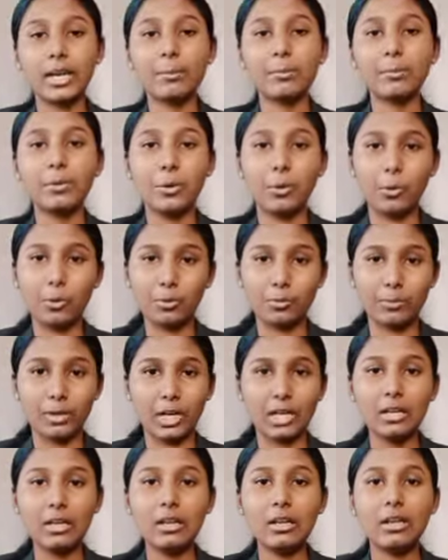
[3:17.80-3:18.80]
named
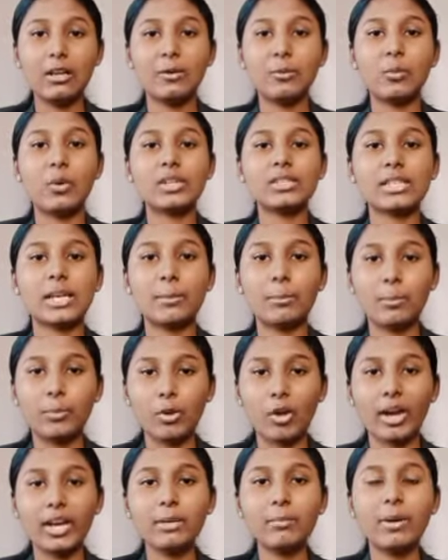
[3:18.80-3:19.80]
Lokmal was
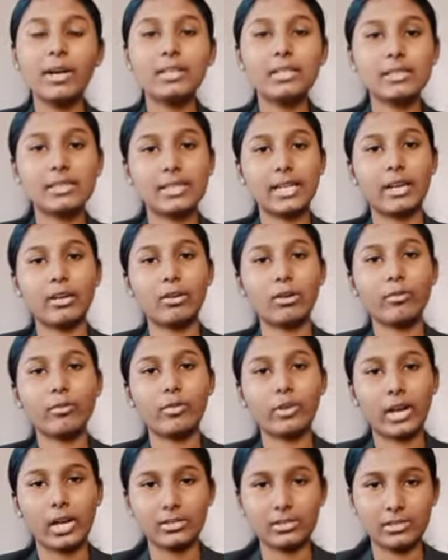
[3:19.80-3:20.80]
employed by the State of
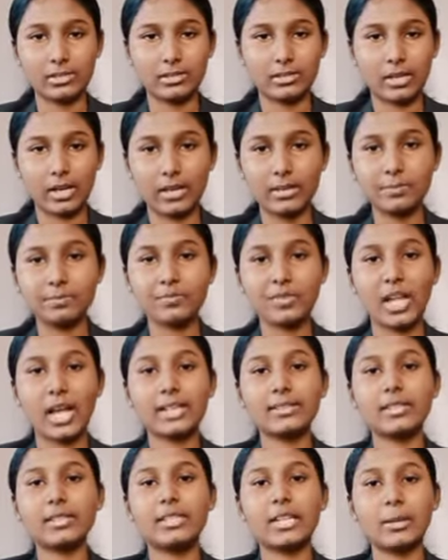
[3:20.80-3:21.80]
Rajasthan
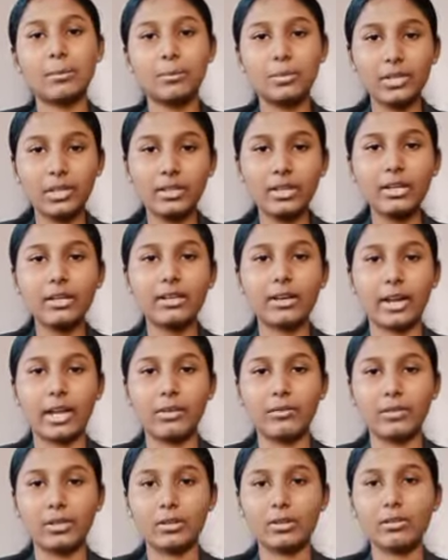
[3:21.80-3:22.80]
as a temporary
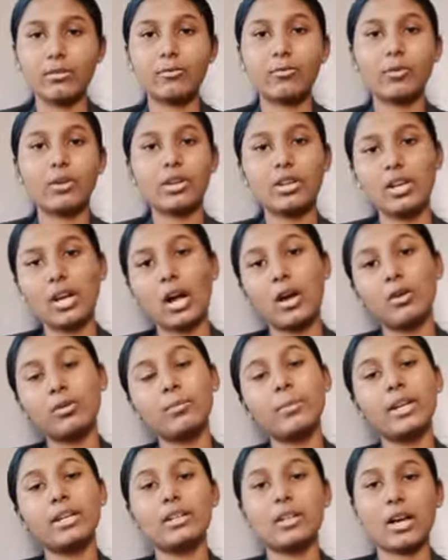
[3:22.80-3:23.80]
driver for a
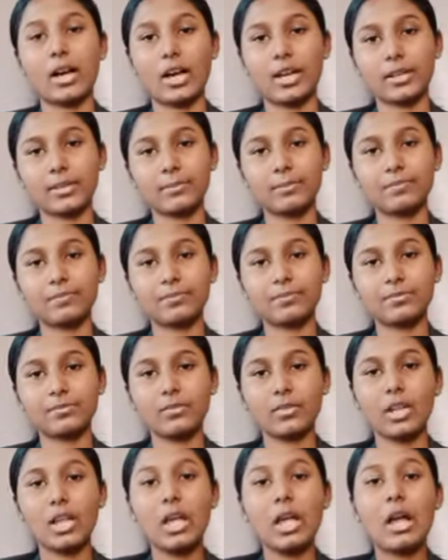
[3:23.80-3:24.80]
government car.
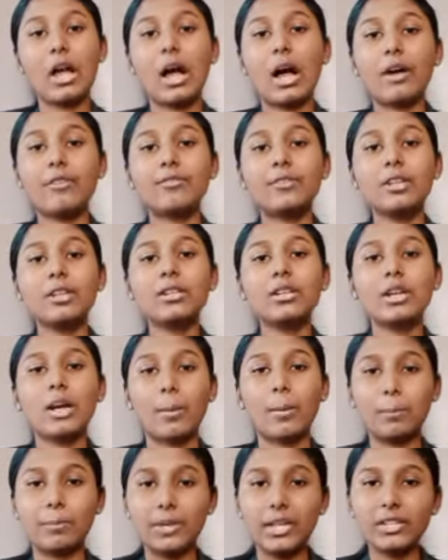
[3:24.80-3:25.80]
After the
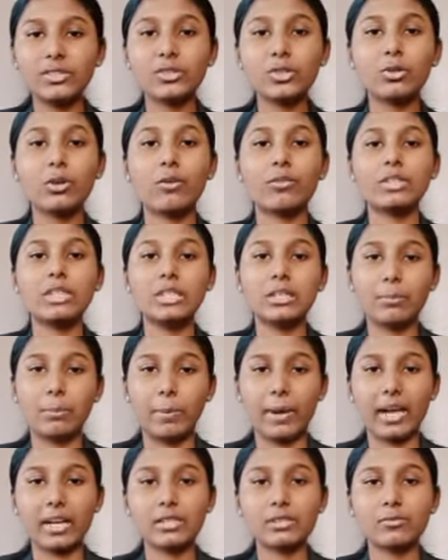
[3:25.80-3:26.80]
completion of the
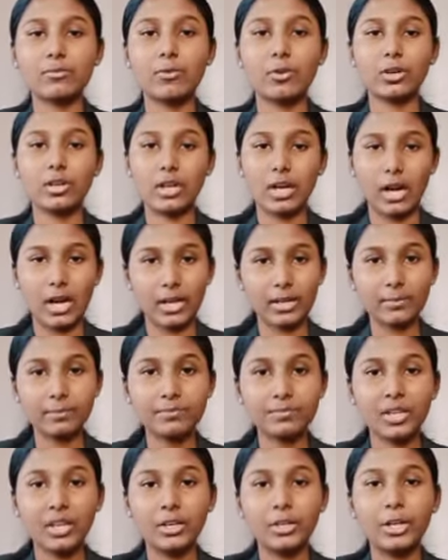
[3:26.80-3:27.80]
repairs for car,
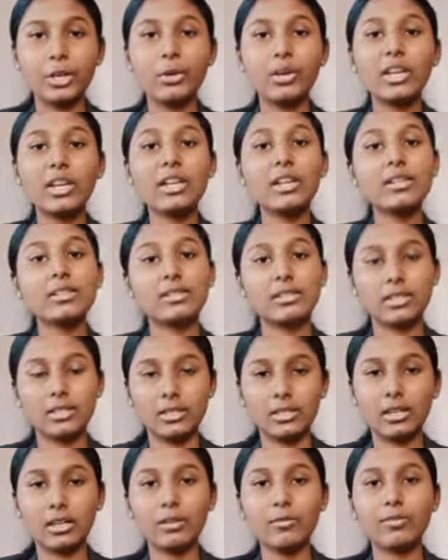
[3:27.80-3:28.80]
during his
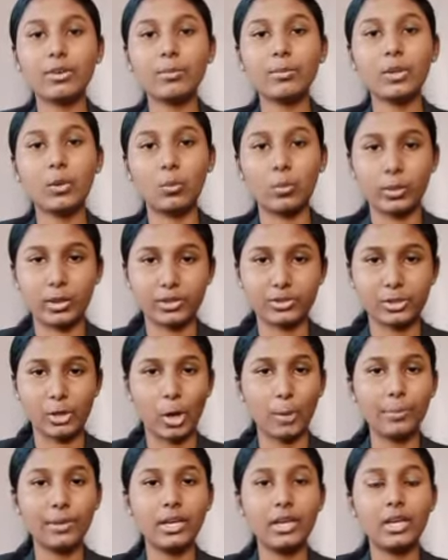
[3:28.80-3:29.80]
return from the
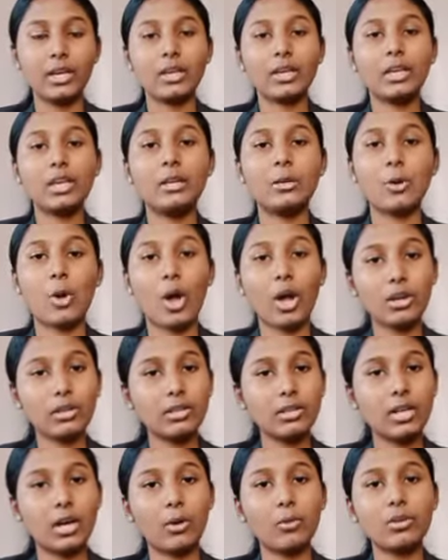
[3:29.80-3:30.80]
workshop, he
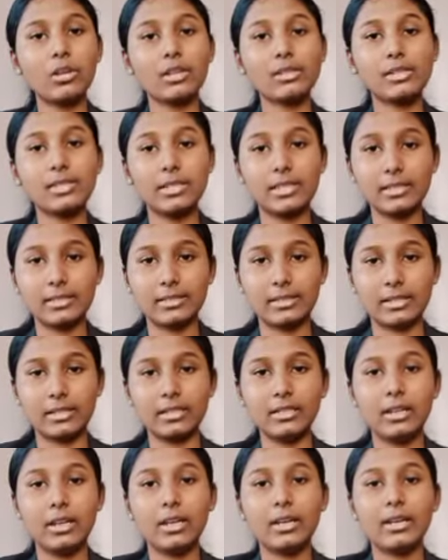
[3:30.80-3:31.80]
knocked down a
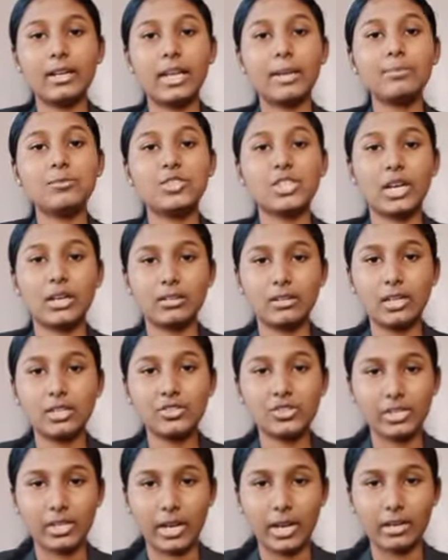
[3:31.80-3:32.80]
citizen named
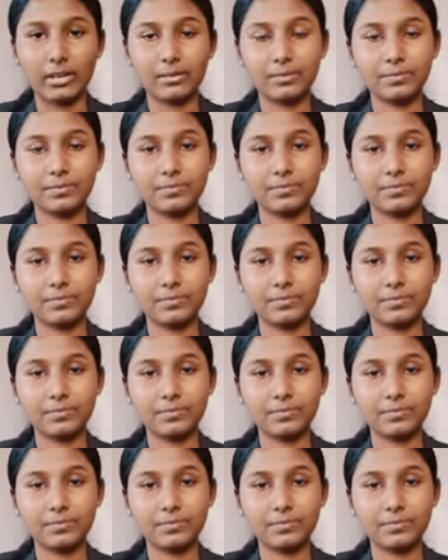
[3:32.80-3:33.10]
Jagdish Lal.